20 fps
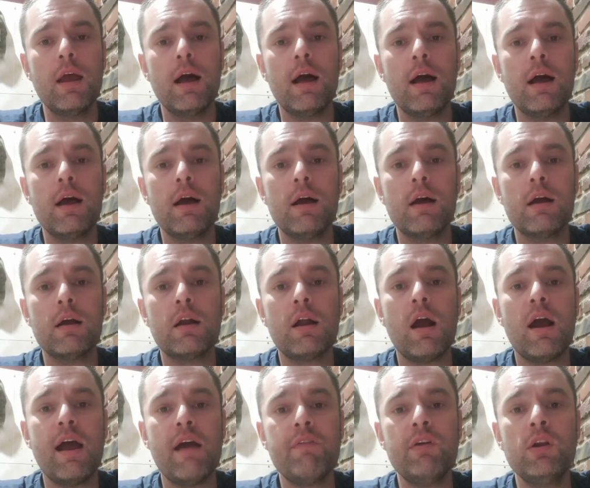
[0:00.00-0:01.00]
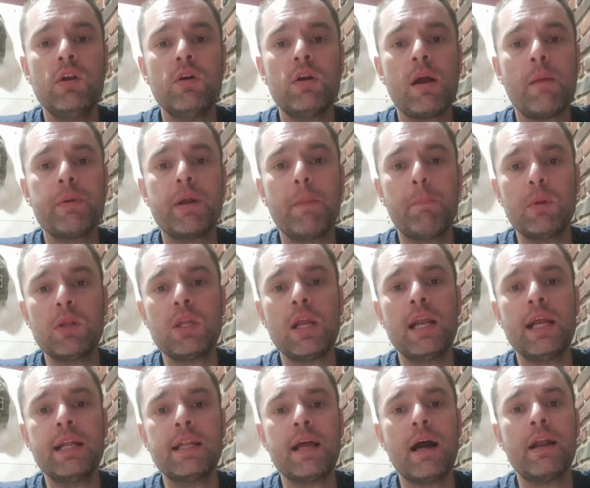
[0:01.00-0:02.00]
Go have a look. I'm going to put the
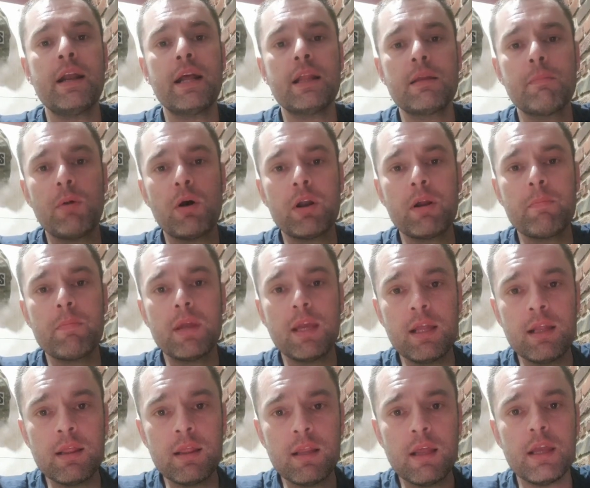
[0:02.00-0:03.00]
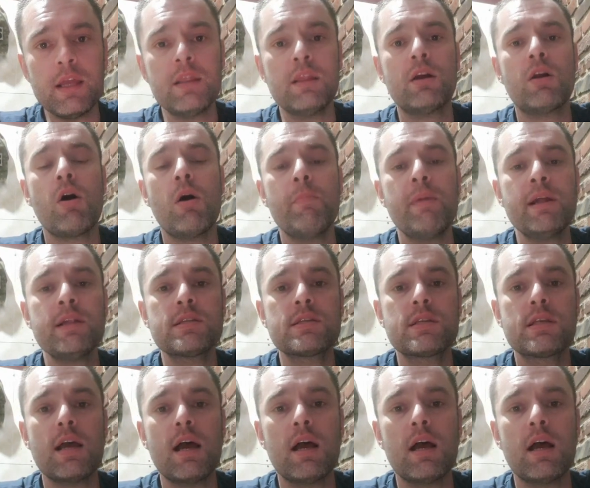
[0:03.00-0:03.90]
link down at the bottom in the comments.